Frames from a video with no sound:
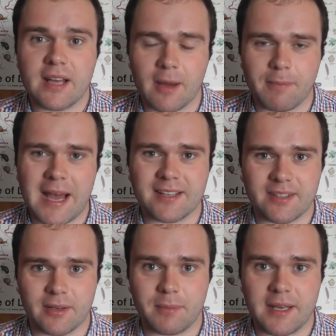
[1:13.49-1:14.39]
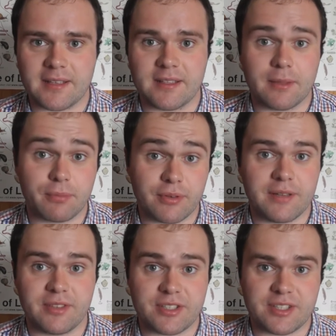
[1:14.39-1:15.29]
a band that appeared in the
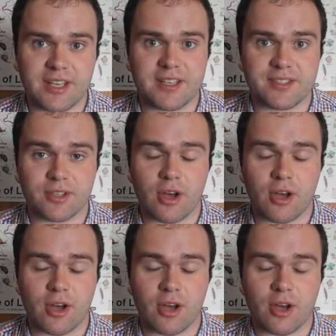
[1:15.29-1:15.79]
previous year's